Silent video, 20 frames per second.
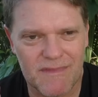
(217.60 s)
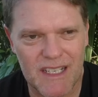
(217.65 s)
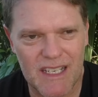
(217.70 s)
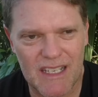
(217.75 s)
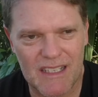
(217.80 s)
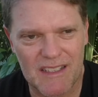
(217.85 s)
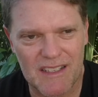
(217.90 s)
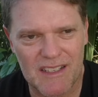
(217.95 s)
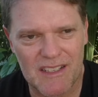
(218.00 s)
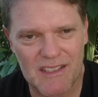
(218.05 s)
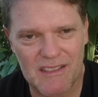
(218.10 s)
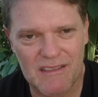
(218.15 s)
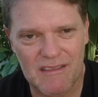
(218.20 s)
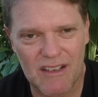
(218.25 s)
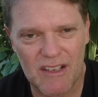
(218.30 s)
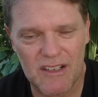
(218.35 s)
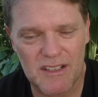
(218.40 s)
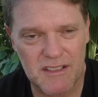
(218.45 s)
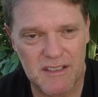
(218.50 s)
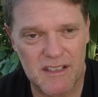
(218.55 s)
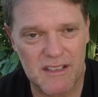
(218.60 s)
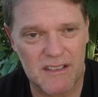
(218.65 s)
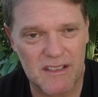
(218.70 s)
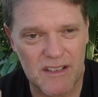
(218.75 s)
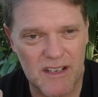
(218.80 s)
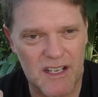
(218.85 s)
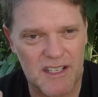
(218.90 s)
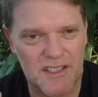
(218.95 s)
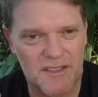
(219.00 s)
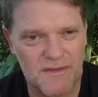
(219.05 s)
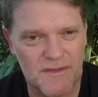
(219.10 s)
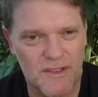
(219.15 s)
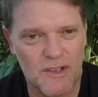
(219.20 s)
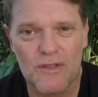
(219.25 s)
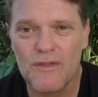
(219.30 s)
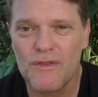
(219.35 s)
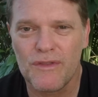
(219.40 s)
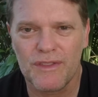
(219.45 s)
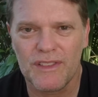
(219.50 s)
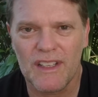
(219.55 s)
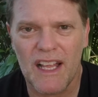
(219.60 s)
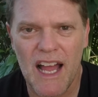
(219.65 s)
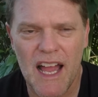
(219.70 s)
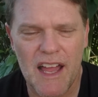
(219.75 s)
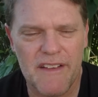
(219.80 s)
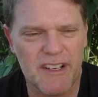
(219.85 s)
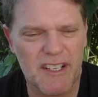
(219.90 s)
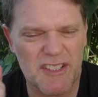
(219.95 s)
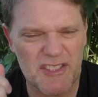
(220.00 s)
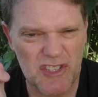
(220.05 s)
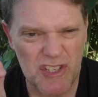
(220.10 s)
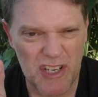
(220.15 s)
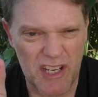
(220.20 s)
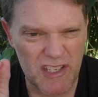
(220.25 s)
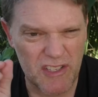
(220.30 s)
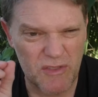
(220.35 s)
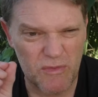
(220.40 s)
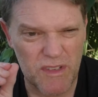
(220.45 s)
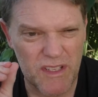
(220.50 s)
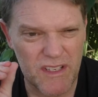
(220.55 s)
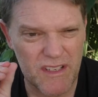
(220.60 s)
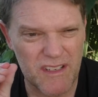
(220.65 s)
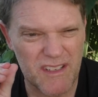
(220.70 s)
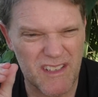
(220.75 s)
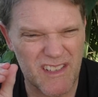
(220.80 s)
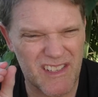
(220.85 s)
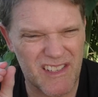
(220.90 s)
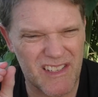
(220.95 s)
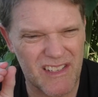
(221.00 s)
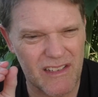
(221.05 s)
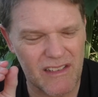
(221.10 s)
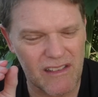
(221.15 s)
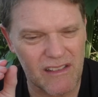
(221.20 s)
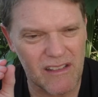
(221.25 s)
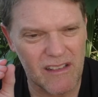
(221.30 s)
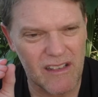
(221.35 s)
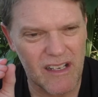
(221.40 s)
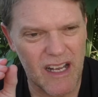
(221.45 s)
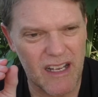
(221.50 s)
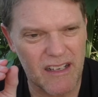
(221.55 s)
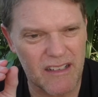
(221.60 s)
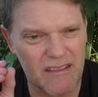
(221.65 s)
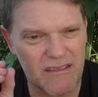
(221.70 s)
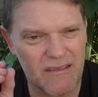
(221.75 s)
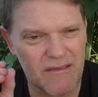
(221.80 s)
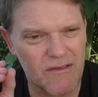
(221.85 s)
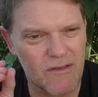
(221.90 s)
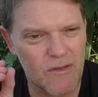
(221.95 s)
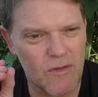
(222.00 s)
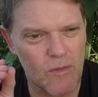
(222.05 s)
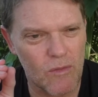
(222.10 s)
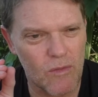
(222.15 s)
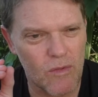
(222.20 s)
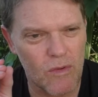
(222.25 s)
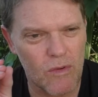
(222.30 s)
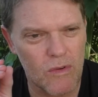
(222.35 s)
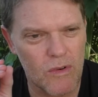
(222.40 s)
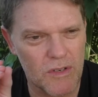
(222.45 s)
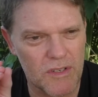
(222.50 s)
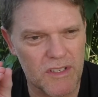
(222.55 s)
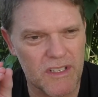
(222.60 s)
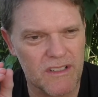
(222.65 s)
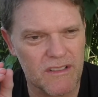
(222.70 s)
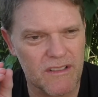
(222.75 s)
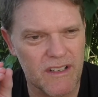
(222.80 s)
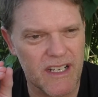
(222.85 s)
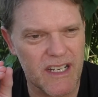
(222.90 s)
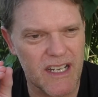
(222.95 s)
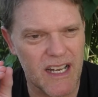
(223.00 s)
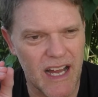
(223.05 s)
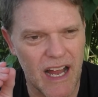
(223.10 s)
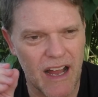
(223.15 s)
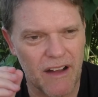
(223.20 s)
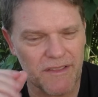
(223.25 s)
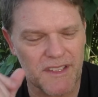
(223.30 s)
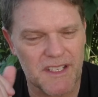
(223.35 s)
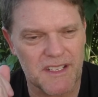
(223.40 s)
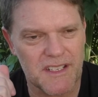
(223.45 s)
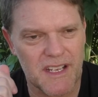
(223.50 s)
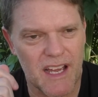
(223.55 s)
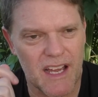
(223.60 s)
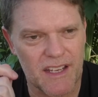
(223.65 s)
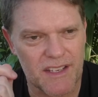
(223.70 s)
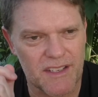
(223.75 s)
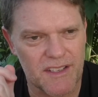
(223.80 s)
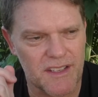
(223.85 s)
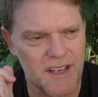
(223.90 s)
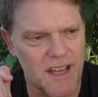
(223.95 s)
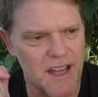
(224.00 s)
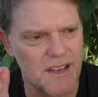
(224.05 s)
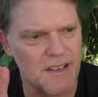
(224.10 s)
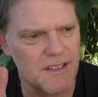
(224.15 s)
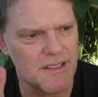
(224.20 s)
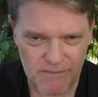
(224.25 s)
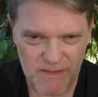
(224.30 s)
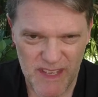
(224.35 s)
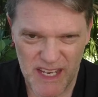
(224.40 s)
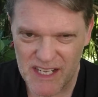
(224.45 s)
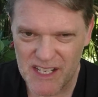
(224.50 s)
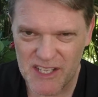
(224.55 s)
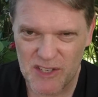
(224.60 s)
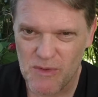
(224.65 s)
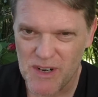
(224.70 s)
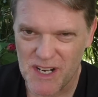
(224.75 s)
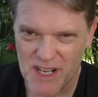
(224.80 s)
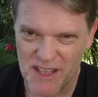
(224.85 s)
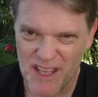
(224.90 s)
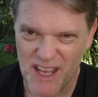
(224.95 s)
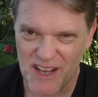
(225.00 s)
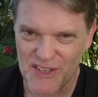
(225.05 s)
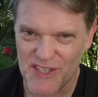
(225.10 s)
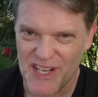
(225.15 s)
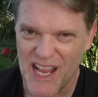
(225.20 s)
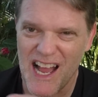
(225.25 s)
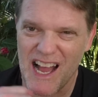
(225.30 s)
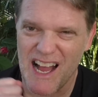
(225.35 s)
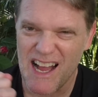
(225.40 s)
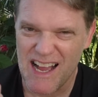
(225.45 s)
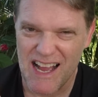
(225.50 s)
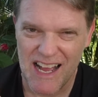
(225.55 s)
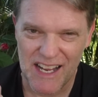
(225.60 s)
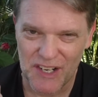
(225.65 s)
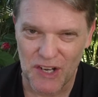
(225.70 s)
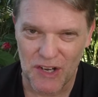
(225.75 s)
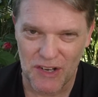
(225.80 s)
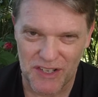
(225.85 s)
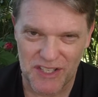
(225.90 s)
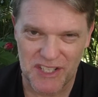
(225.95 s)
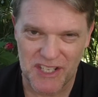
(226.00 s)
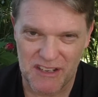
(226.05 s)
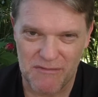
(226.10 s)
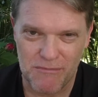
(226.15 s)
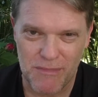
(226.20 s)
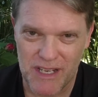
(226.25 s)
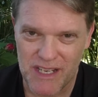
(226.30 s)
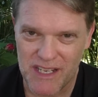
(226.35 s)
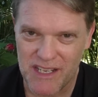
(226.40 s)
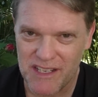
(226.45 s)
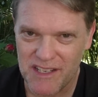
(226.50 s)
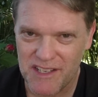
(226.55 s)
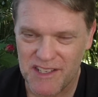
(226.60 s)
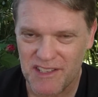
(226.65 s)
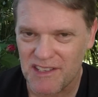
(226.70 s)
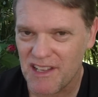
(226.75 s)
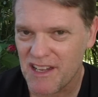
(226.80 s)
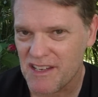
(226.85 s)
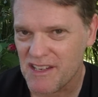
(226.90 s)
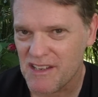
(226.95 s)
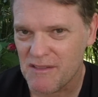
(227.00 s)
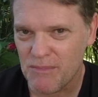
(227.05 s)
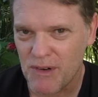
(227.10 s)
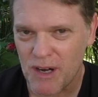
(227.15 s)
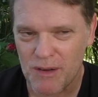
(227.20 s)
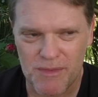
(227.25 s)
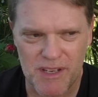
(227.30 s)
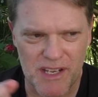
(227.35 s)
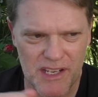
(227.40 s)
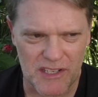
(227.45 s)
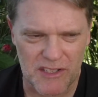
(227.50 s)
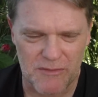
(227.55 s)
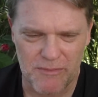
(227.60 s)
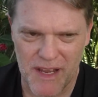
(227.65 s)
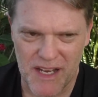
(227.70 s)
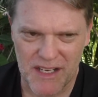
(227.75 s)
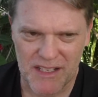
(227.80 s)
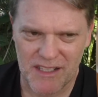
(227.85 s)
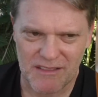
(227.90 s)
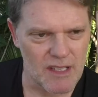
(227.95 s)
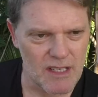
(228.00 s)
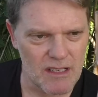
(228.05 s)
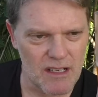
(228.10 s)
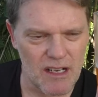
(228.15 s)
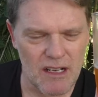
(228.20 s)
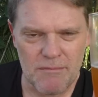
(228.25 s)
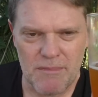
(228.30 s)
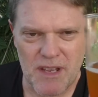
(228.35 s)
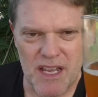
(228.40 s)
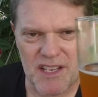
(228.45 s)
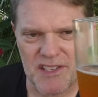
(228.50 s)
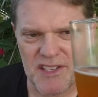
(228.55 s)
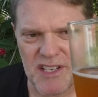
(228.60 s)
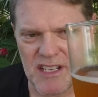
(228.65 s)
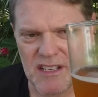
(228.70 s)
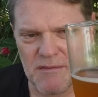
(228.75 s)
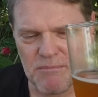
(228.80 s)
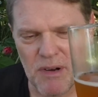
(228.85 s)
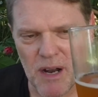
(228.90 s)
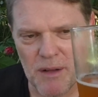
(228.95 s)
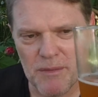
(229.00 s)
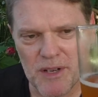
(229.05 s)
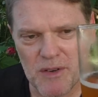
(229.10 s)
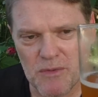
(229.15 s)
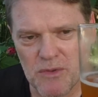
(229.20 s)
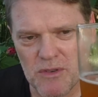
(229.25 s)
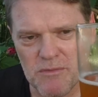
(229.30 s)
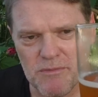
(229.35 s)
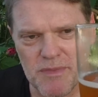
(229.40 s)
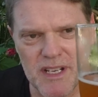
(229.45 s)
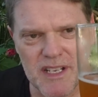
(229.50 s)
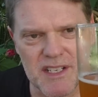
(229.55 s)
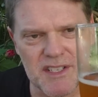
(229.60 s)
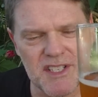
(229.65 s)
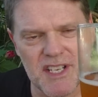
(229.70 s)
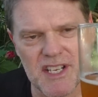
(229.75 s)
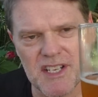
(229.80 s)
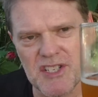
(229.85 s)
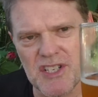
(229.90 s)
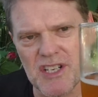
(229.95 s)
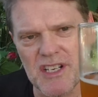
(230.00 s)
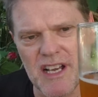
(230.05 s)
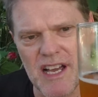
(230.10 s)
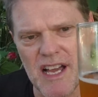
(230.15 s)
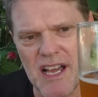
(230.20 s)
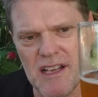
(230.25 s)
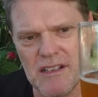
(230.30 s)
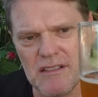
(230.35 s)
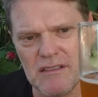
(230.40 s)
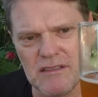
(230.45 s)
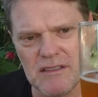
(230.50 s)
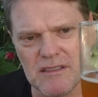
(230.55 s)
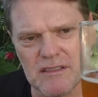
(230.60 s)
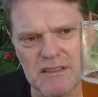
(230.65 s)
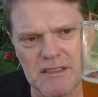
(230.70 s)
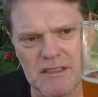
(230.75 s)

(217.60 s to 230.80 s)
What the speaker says: It's got a nice full flavour, just with a slight watery aftertaste though. It is one of those hard Aussie beers like you probably expect. I'm guessing it probably would be a session ale.